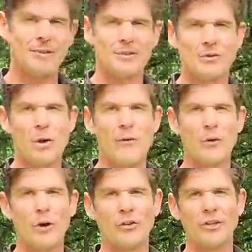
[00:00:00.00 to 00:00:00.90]
1200
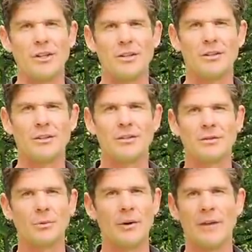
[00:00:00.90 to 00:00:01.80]
Aussie,
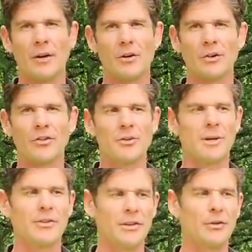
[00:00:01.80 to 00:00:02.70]
what did that cost in the
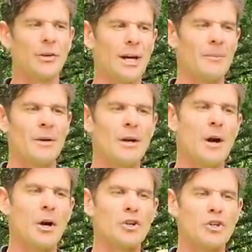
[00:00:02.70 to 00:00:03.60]
US? Let's look it up. I'm
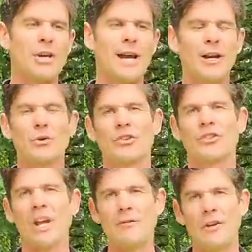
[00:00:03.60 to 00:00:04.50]
gonna show you now how to do a
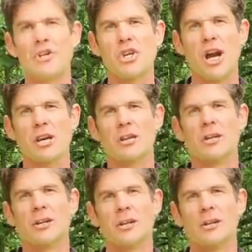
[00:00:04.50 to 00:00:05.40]
safety check
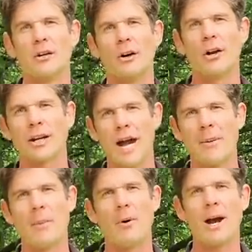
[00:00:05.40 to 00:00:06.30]
on a
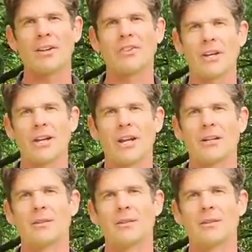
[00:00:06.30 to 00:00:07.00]
carbon bike secondhand.